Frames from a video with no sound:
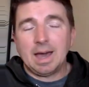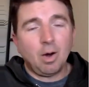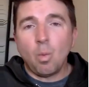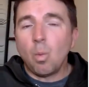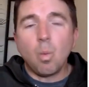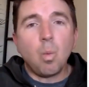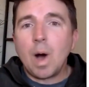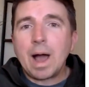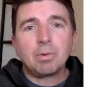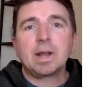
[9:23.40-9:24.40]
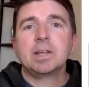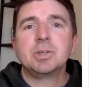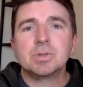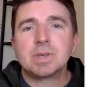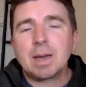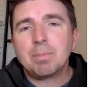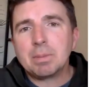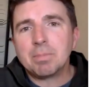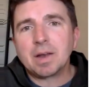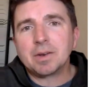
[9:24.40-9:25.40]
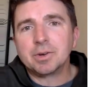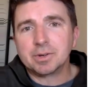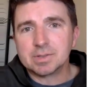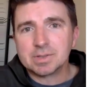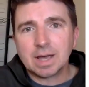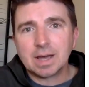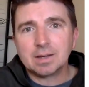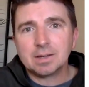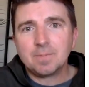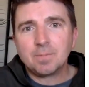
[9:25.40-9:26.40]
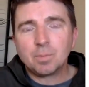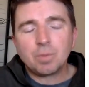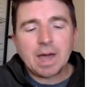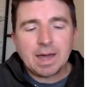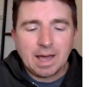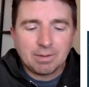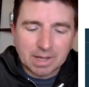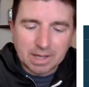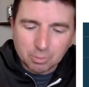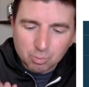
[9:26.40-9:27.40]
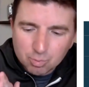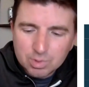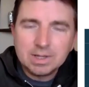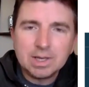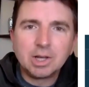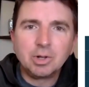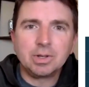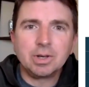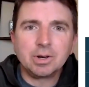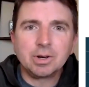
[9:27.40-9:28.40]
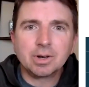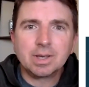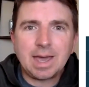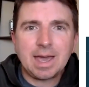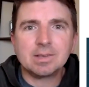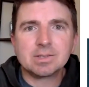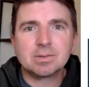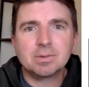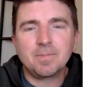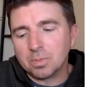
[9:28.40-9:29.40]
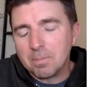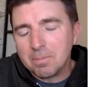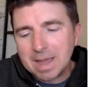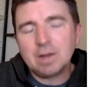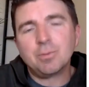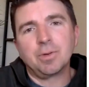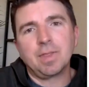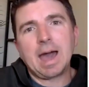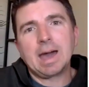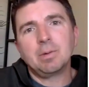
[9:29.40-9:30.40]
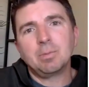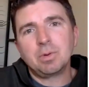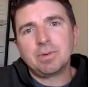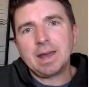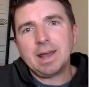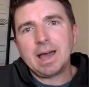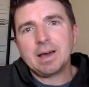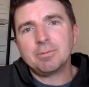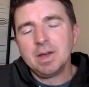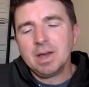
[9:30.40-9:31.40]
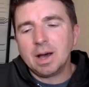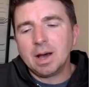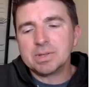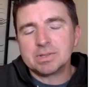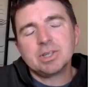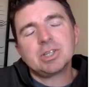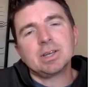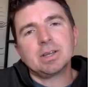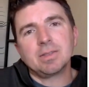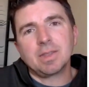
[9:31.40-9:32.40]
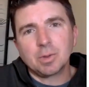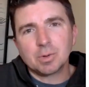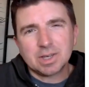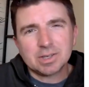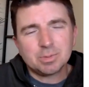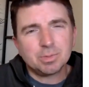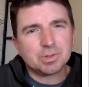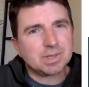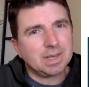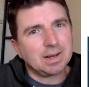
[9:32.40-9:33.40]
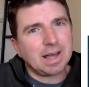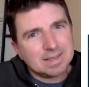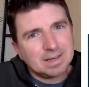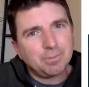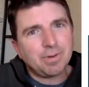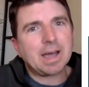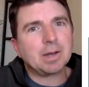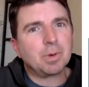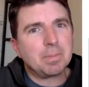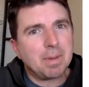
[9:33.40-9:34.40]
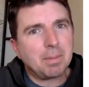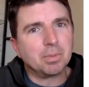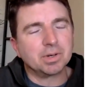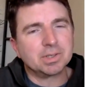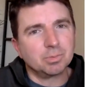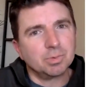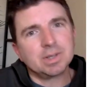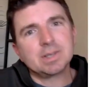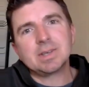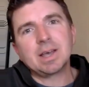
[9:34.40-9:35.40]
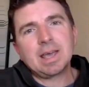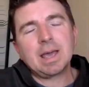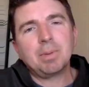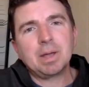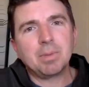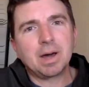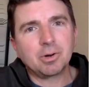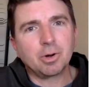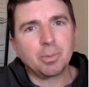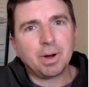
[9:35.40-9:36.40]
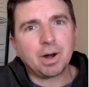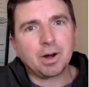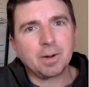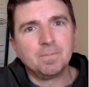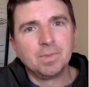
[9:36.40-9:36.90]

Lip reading: Why would I choose Campaign Monitor instead? We've got to have like a really clear case made for that. And we've got to have a position that those customers can identify and remember to really set Campaign Monitor apart.